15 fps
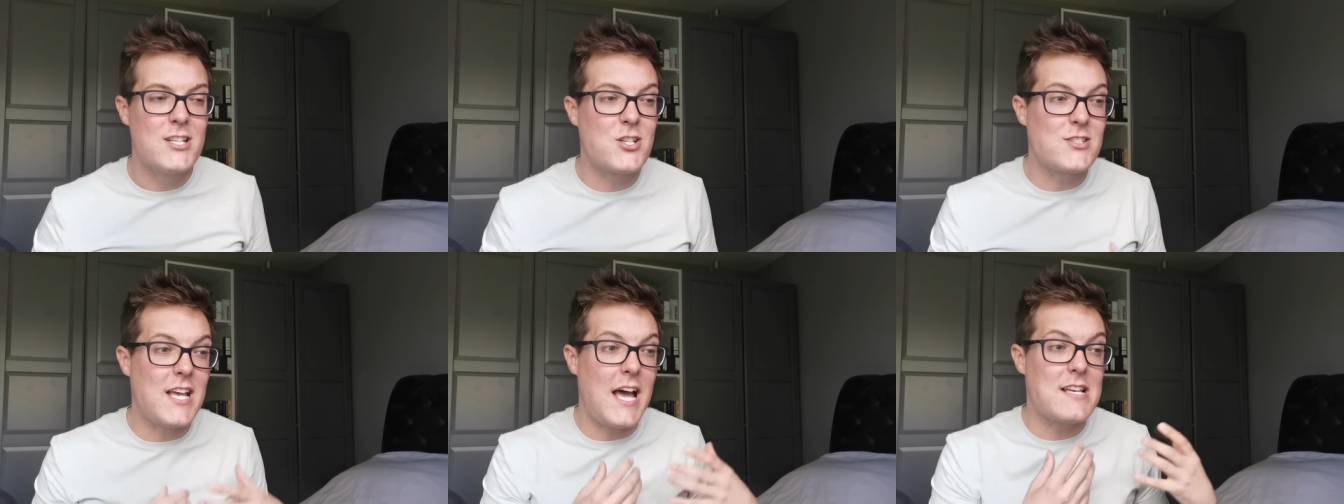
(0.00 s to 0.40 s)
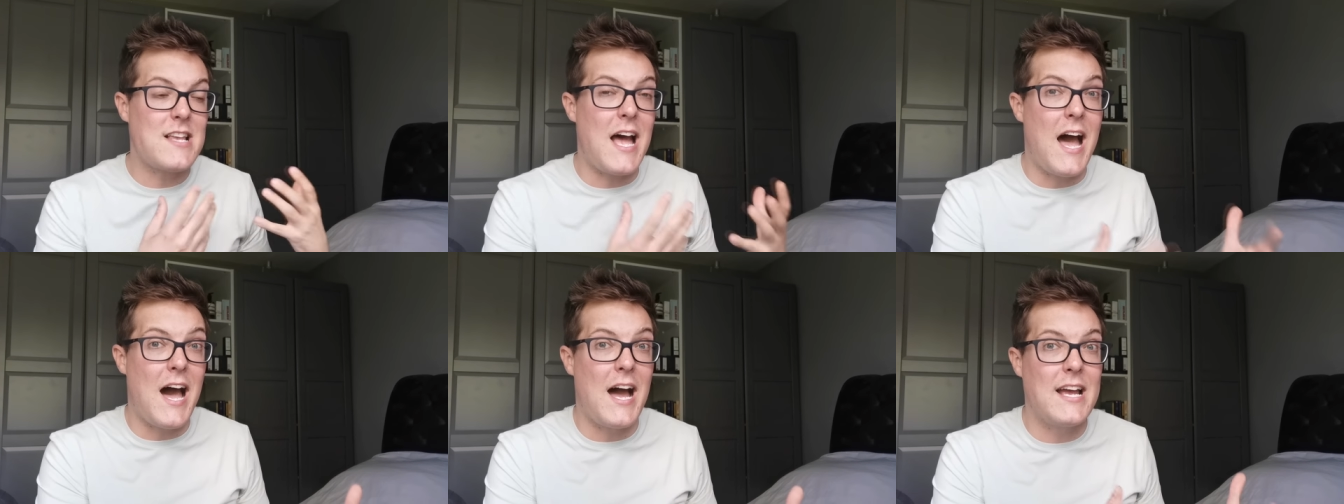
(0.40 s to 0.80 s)
because it
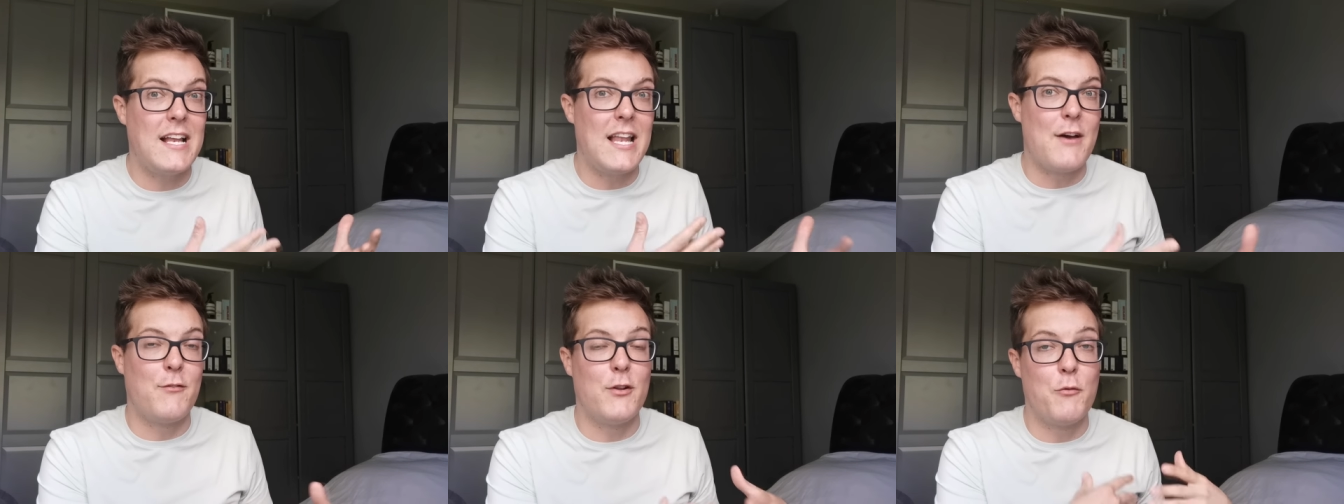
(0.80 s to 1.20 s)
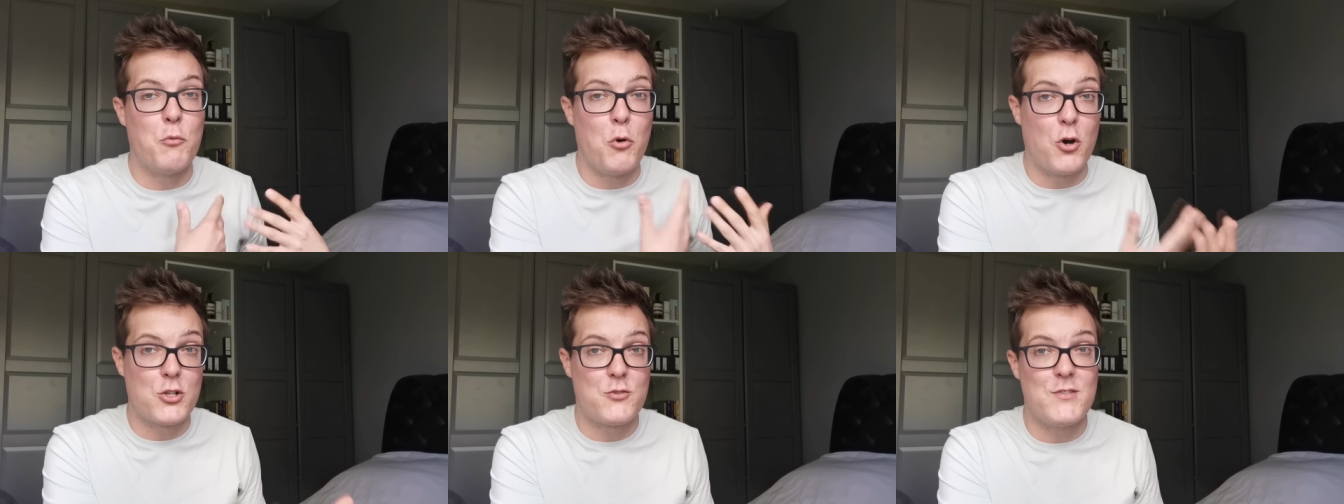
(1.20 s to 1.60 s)
has a high level
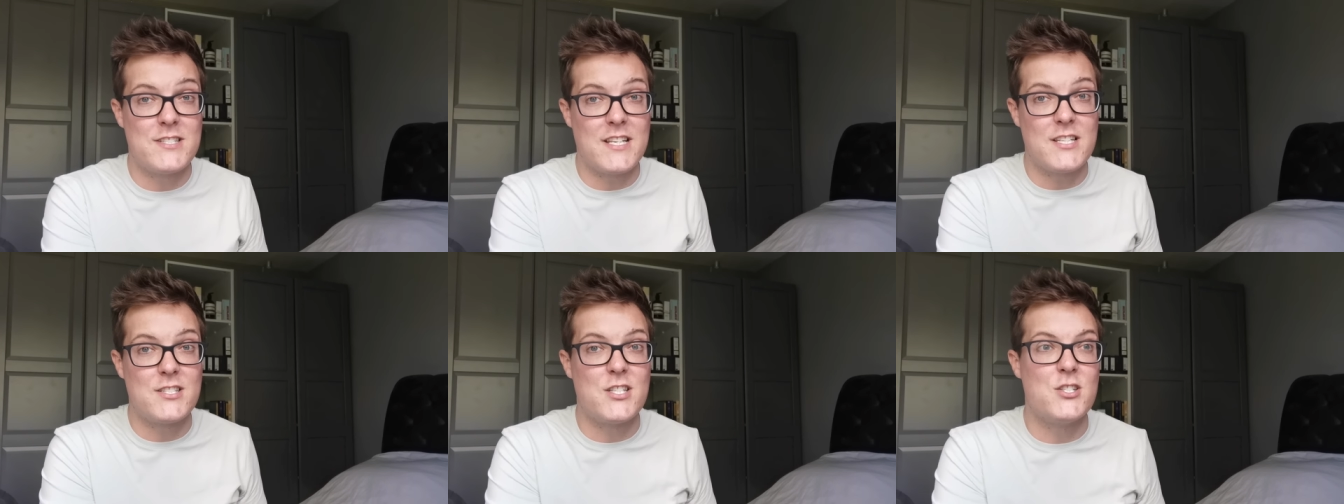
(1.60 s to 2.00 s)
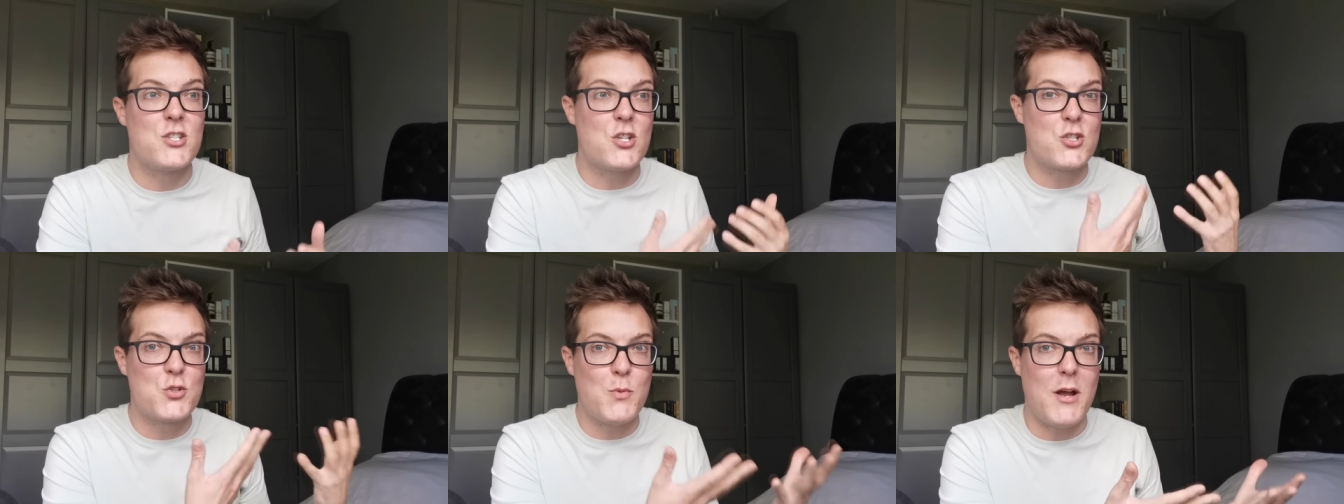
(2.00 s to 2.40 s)
of water
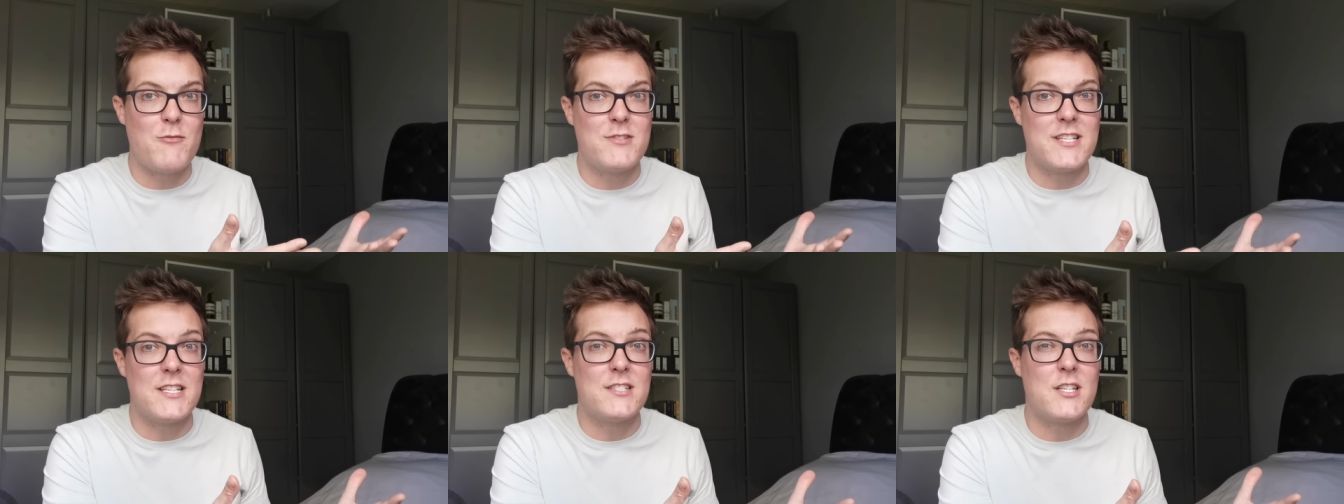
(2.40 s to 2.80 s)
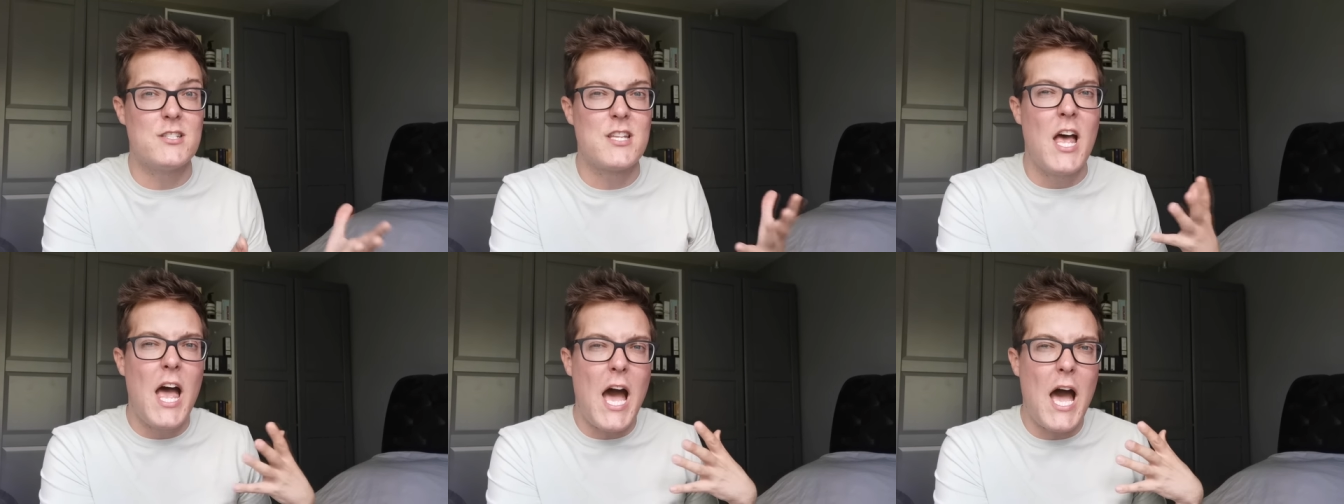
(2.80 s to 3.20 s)
resistance, sweat resistance,